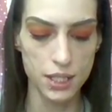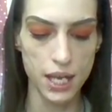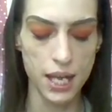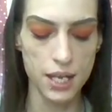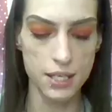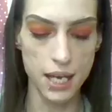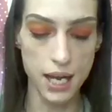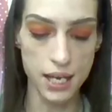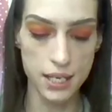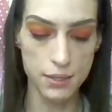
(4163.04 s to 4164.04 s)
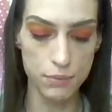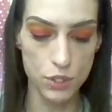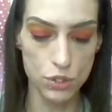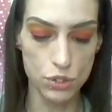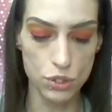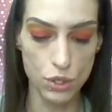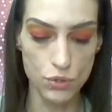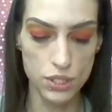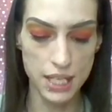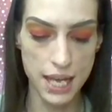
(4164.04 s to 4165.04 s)
And I am
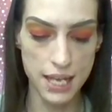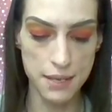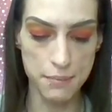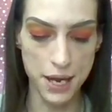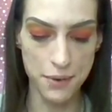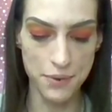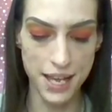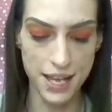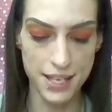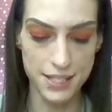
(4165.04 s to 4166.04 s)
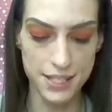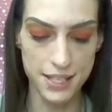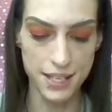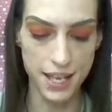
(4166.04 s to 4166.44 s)
so set in my ways